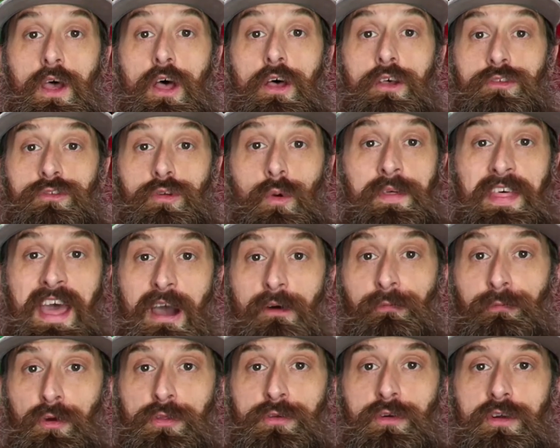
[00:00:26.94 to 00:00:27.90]
So
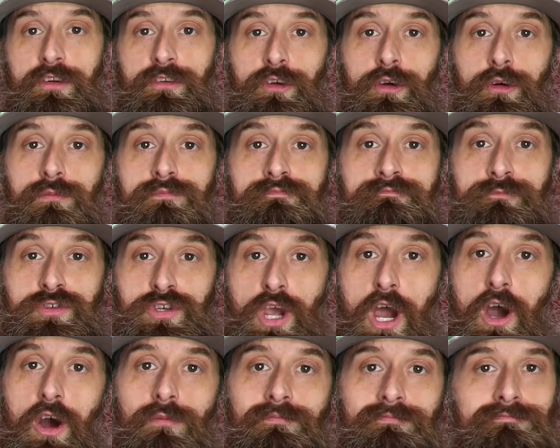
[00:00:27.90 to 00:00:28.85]
without further ado,
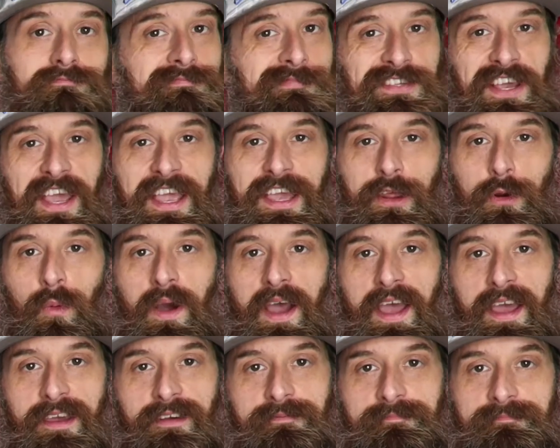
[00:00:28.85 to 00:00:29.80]
Joe, take it
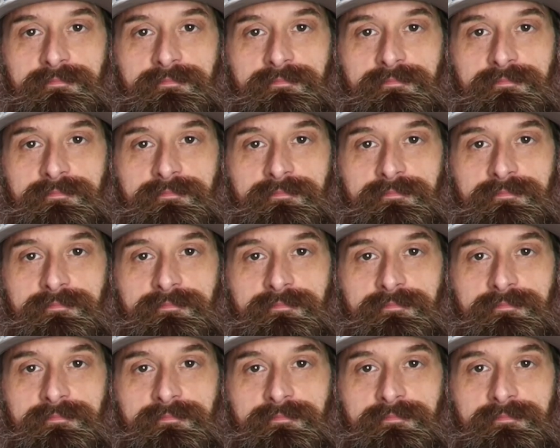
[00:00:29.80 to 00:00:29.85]
away.